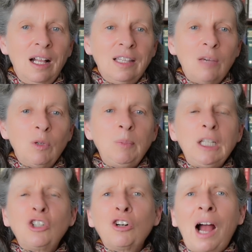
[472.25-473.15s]
there would be
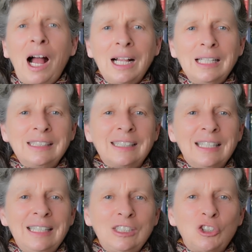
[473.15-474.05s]
cries
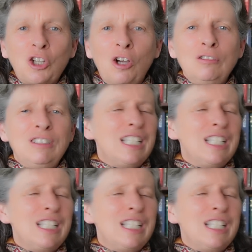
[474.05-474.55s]
that this showed